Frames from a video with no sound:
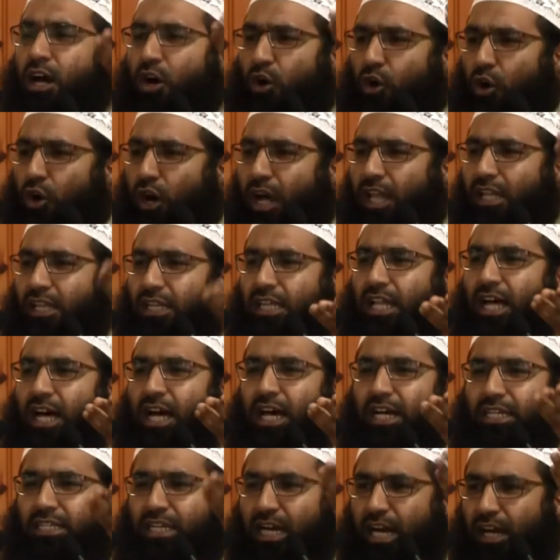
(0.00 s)
Oh
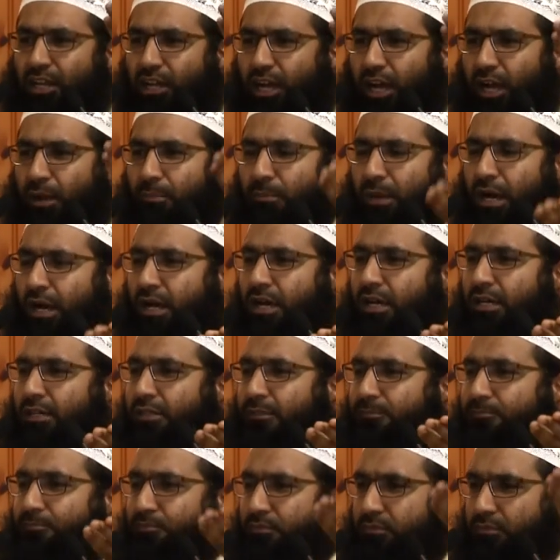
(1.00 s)
Allah, Ya
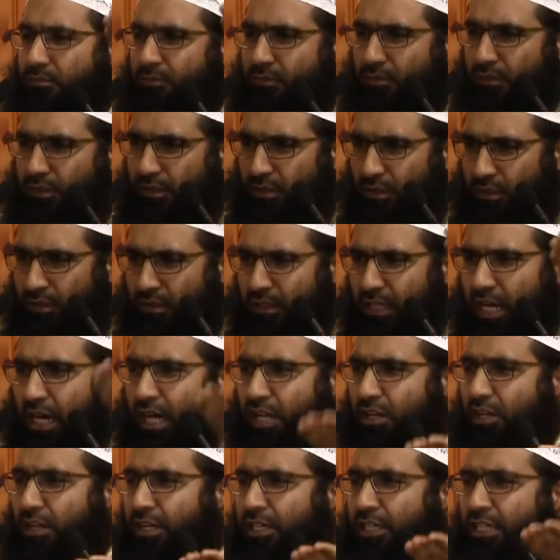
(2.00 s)
Rahman,
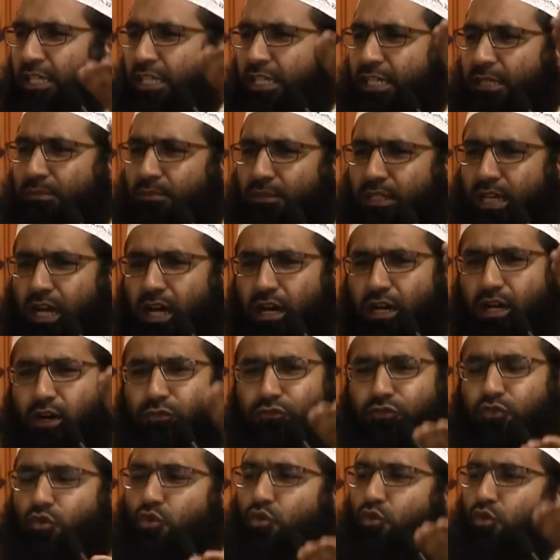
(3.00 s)
Ya Rahim, Ya
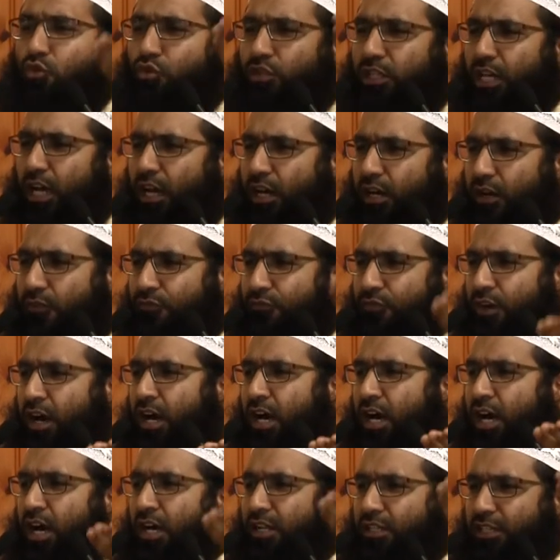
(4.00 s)
Ghafoor, Ya
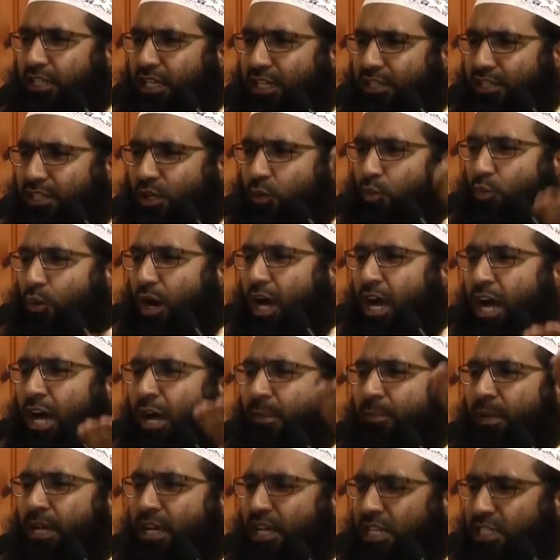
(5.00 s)
Ghaffar, Ya
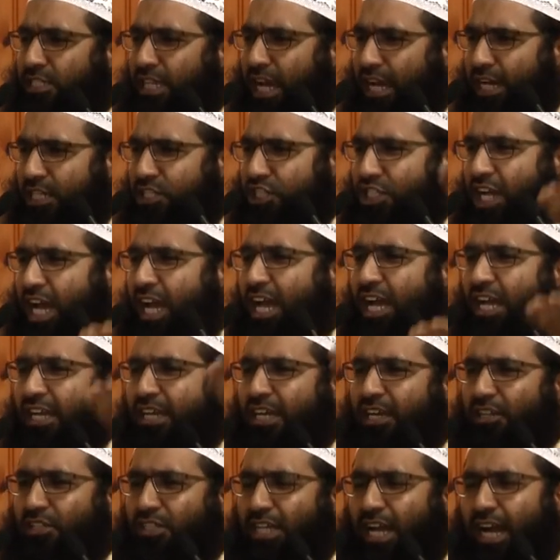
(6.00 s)
Tawwab, Ya
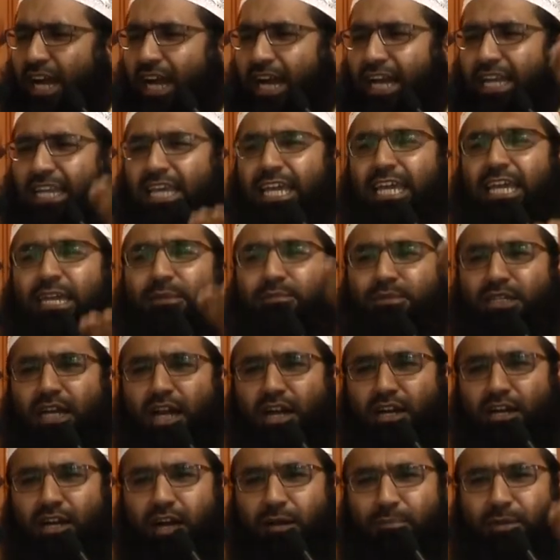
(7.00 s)
Shakir, Ya Alim,
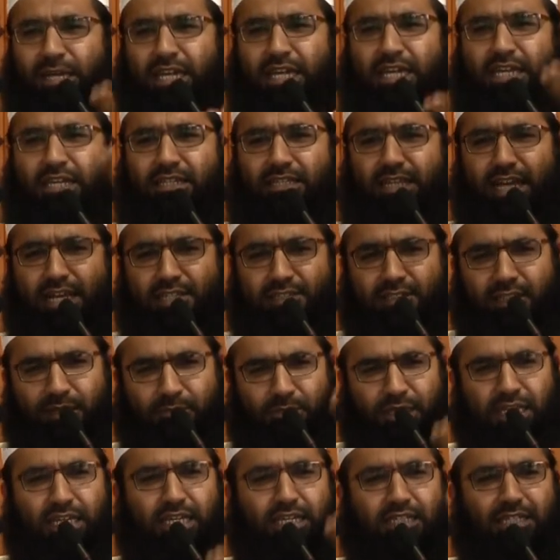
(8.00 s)
Ya Khabir, Ya
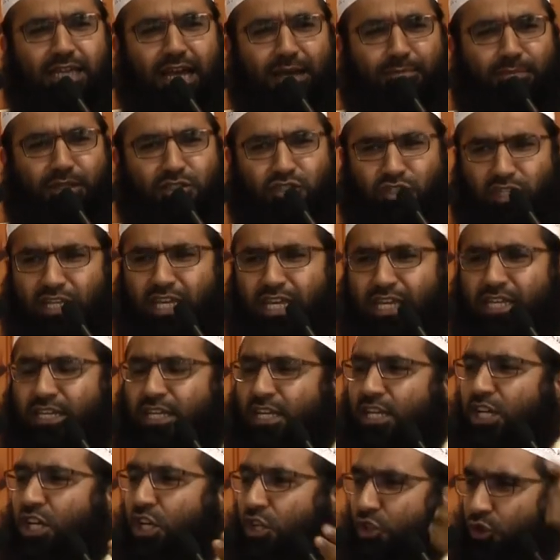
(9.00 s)
Sami, Ya Basir.
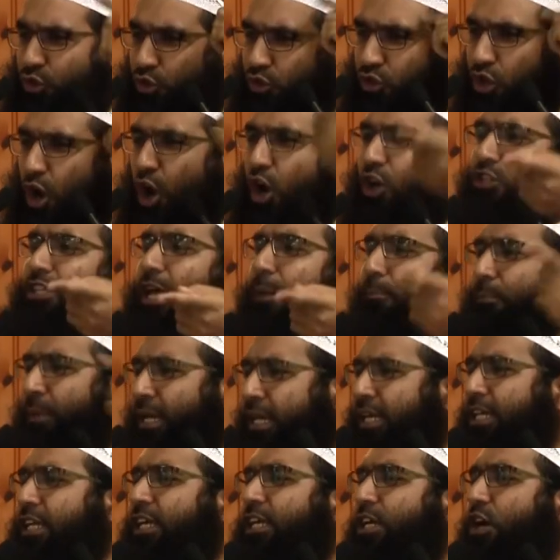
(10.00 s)
You know the
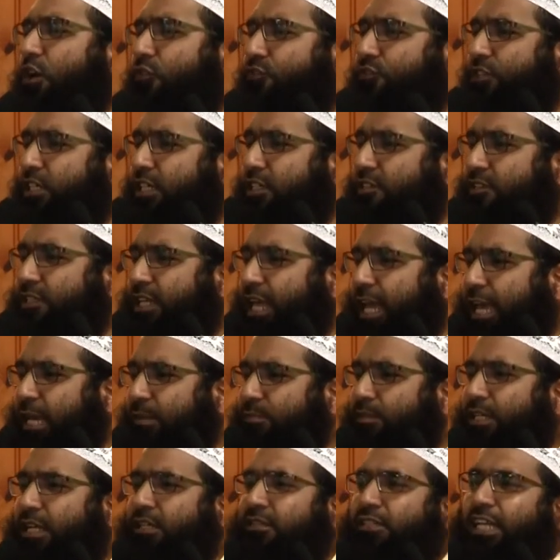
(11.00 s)
meaning of these
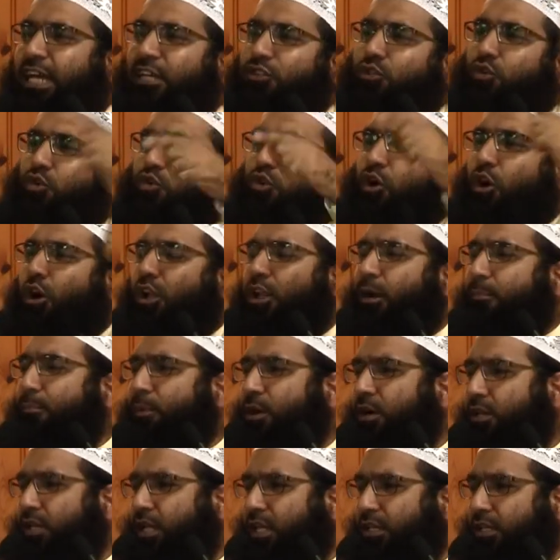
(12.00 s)
names and then you call
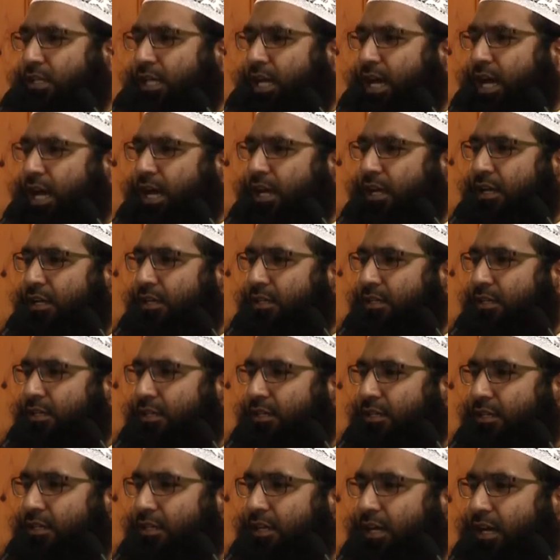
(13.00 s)
upon
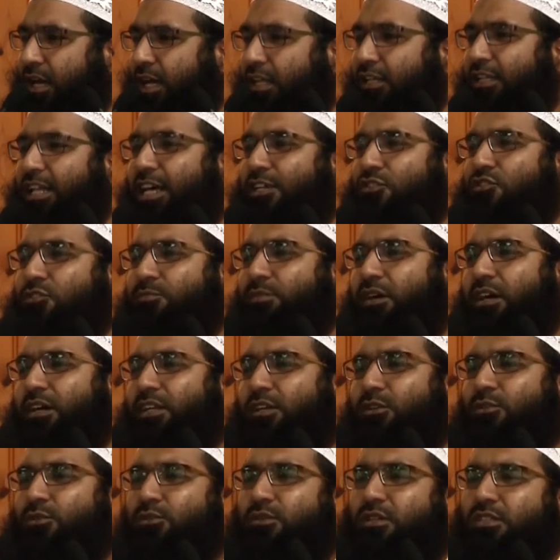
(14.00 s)
Allah. Allah
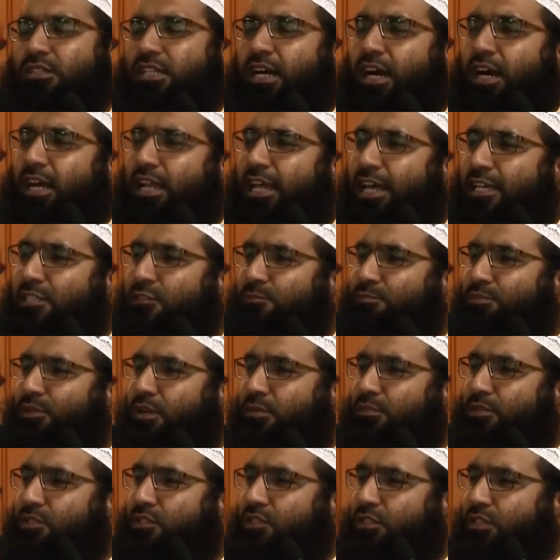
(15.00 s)
subhanahu wa ta'ala has
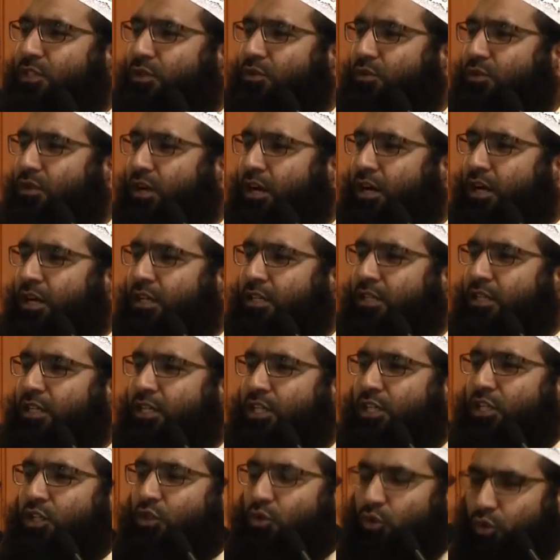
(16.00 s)
promised in the Quran,
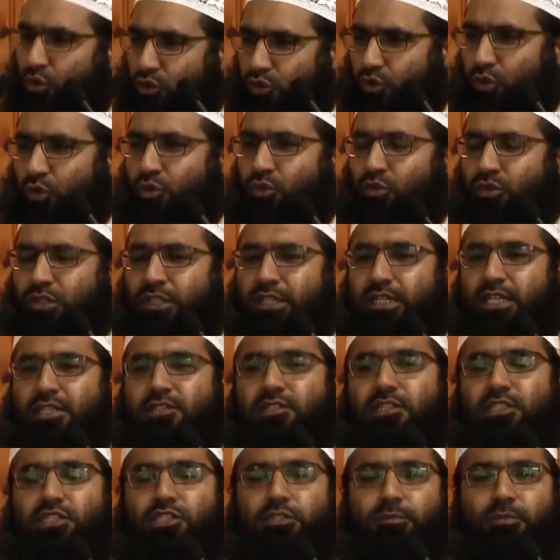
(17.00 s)
Ud'uni
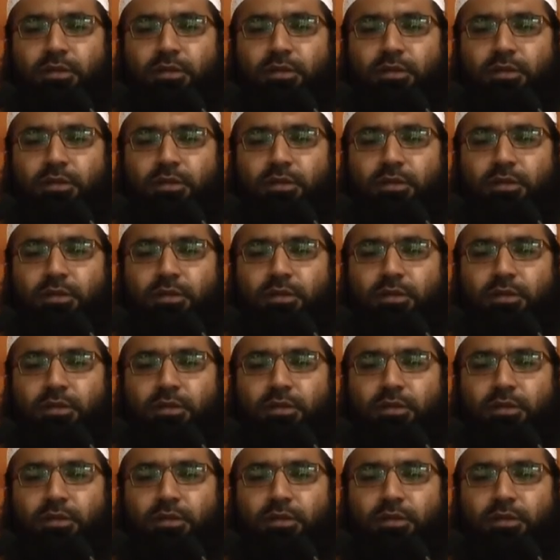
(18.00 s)
yastajib